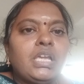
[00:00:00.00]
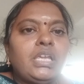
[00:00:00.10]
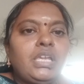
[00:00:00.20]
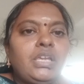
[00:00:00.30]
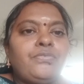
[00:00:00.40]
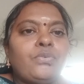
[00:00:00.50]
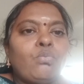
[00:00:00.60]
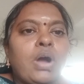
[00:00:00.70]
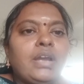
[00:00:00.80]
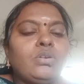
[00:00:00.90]
If
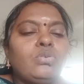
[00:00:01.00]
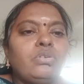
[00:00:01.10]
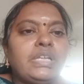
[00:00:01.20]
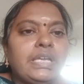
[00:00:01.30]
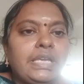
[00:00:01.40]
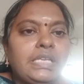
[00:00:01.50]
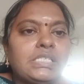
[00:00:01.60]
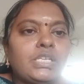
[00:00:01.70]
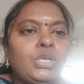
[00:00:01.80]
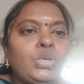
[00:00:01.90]
one good
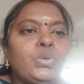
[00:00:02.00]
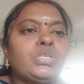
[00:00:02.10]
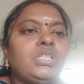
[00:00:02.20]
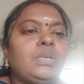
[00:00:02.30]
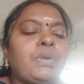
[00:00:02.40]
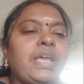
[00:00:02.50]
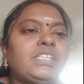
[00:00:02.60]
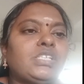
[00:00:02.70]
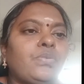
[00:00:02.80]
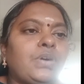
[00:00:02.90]
is used in the
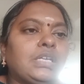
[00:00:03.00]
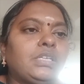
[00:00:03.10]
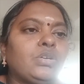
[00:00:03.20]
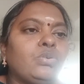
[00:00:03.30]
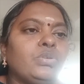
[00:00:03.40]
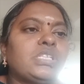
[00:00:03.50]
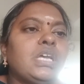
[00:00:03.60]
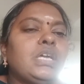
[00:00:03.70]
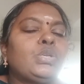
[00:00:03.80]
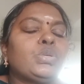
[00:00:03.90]
price of other goods
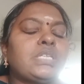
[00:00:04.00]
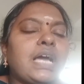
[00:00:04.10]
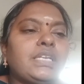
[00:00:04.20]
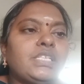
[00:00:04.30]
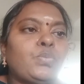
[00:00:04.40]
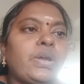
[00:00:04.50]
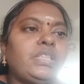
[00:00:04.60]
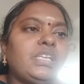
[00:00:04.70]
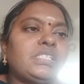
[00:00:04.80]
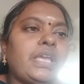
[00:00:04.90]
to satisfy
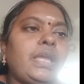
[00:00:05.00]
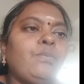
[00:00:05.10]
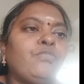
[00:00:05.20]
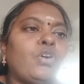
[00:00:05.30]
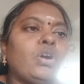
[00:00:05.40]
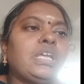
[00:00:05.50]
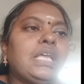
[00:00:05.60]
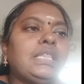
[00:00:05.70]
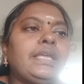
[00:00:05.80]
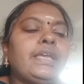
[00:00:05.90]
the same
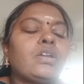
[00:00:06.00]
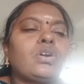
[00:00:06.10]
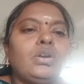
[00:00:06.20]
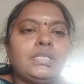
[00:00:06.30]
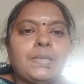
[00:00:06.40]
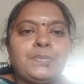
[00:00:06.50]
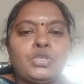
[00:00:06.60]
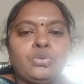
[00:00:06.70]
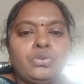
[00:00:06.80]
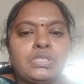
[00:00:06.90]
want, they are called
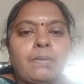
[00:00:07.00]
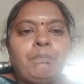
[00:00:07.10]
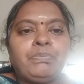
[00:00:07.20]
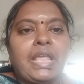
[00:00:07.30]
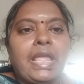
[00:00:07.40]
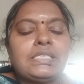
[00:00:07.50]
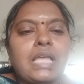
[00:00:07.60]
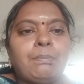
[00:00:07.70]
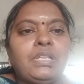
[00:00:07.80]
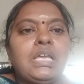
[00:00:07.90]
substitute goods.
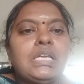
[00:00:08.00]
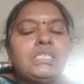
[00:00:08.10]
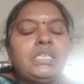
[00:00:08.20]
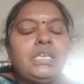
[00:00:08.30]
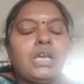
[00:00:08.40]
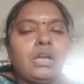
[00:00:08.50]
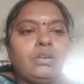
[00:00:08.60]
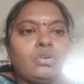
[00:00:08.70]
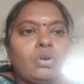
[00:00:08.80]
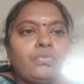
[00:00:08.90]
Example, tea
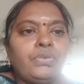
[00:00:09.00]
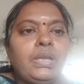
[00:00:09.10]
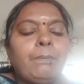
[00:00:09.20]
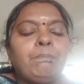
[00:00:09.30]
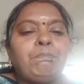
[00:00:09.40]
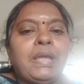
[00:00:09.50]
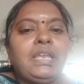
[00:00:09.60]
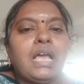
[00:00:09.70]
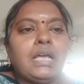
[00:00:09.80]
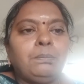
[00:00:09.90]
and coffee,
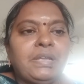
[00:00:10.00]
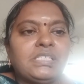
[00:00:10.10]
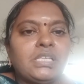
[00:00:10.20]
pen and pencil,